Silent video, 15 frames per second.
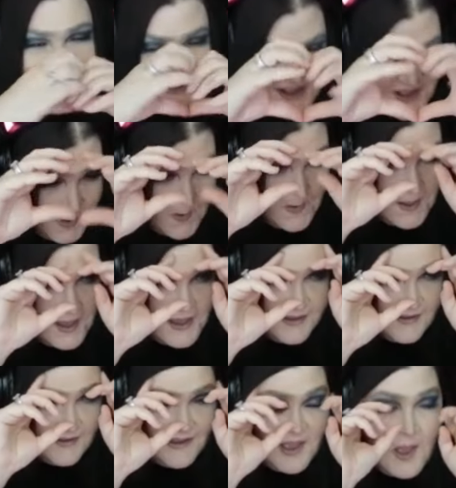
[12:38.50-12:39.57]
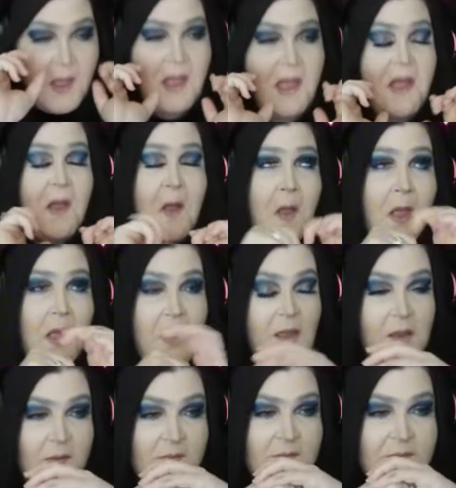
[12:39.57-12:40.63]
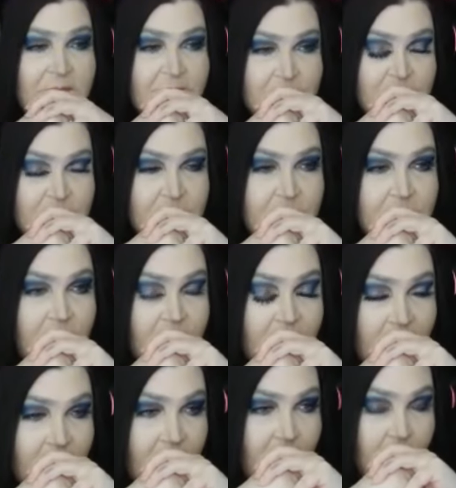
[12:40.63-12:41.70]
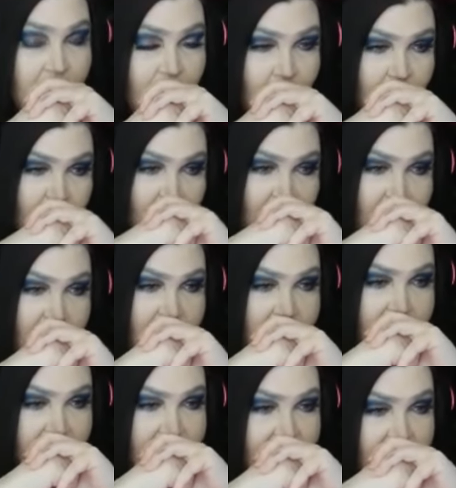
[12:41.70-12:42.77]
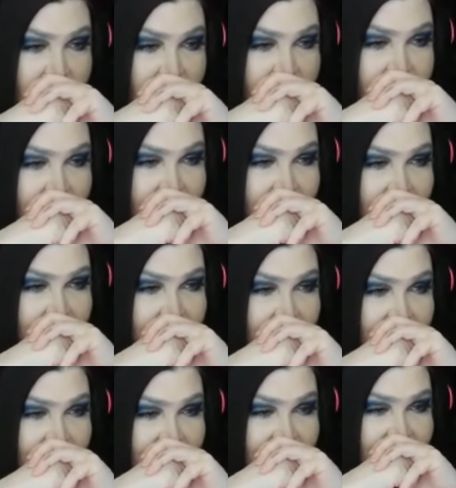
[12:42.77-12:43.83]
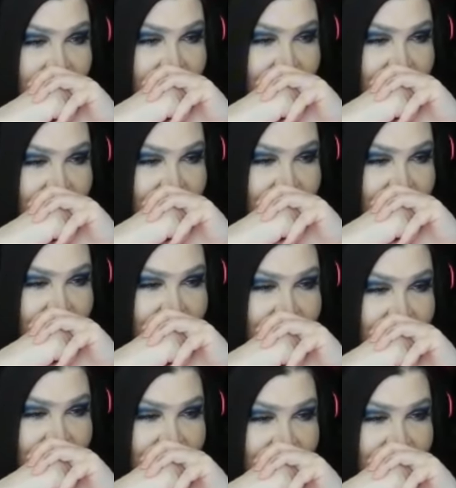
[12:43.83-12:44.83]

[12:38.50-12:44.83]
No words are spoken by the person on screen.